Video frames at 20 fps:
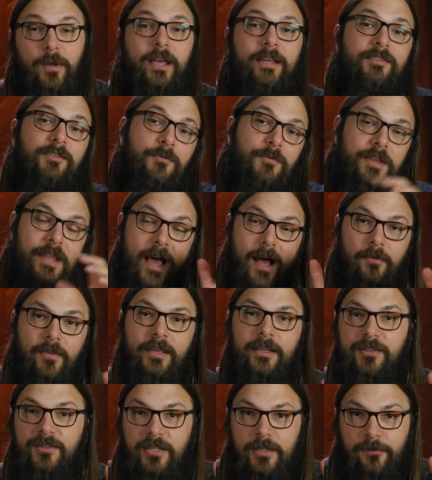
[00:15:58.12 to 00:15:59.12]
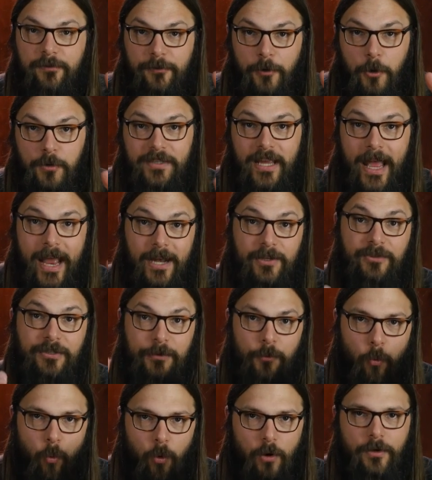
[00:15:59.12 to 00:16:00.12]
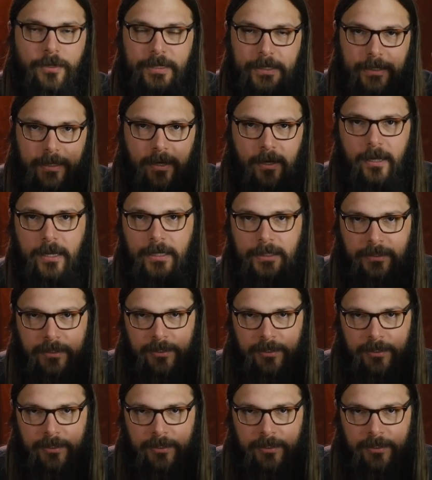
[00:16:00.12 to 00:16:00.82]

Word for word: So now that you see folks actually working on